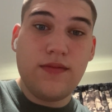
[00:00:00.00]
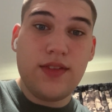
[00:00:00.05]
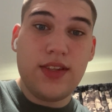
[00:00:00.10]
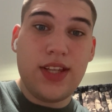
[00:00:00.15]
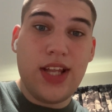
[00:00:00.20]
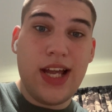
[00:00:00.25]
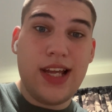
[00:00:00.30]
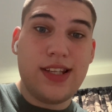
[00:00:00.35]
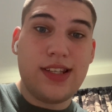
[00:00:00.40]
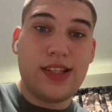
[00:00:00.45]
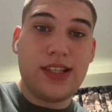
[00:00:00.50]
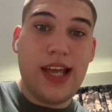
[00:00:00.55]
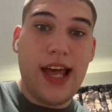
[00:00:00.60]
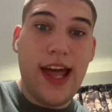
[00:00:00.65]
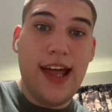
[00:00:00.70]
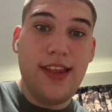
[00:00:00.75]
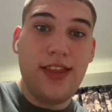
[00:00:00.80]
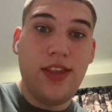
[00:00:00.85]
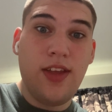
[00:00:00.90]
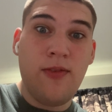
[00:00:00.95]
they
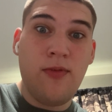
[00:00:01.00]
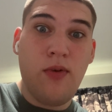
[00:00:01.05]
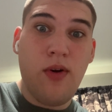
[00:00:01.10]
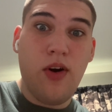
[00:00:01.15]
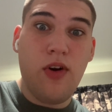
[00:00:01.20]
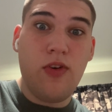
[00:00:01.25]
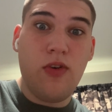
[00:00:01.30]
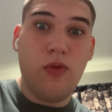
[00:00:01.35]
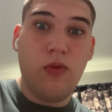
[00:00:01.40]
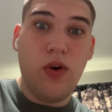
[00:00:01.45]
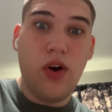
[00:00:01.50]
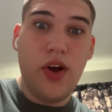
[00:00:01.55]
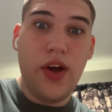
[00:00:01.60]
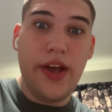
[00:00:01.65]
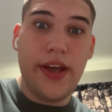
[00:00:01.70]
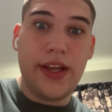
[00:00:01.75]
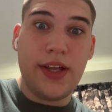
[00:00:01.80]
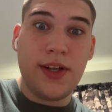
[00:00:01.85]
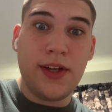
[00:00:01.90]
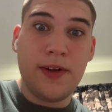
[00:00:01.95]
take the wrong
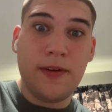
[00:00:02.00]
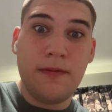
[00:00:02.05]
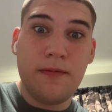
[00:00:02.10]
one,